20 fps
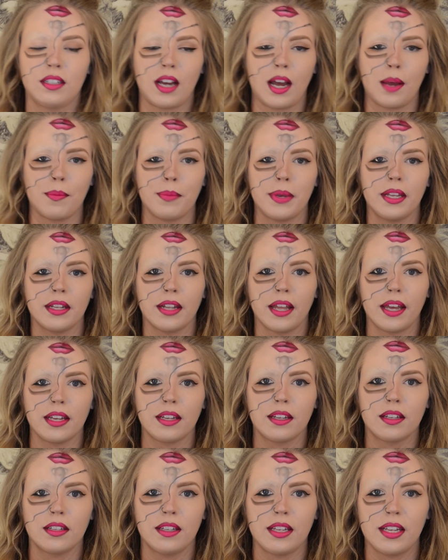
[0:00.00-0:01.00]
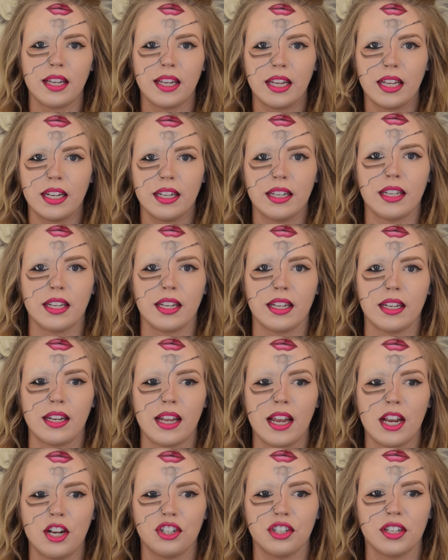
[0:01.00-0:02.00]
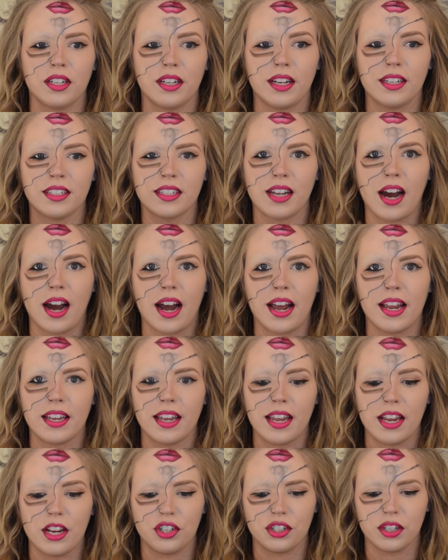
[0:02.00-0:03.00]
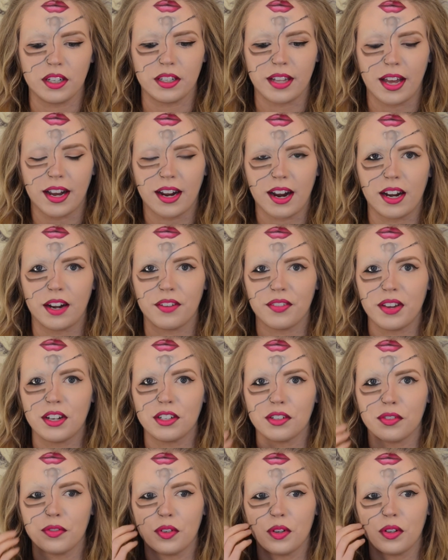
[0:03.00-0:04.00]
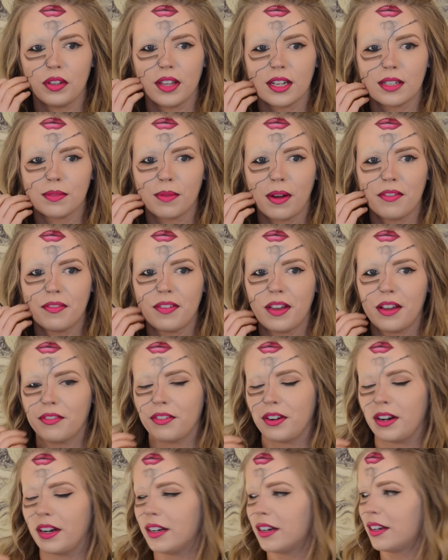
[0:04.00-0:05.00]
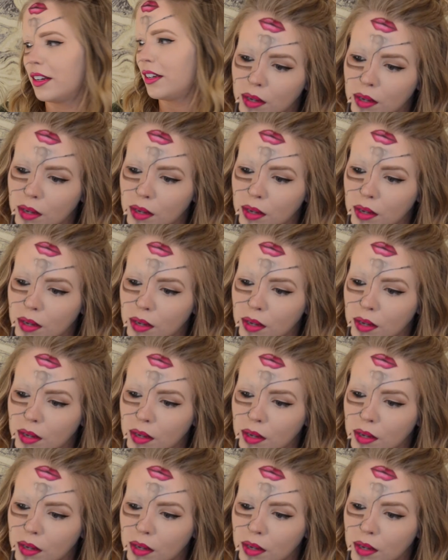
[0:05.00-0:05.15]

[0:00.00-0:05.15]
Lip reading: I mean like Indian Asian and Thai Asian, that kind of Asian food. That's my favorite.